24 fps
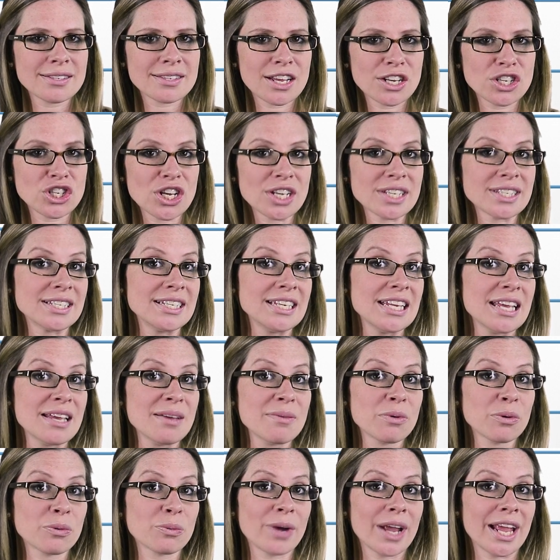such as
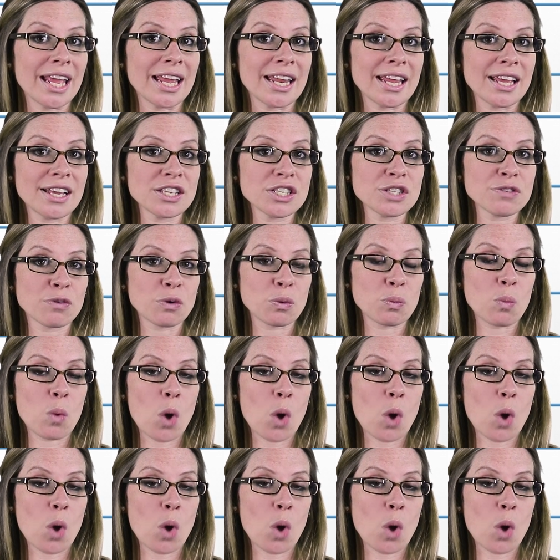NEMA ratings for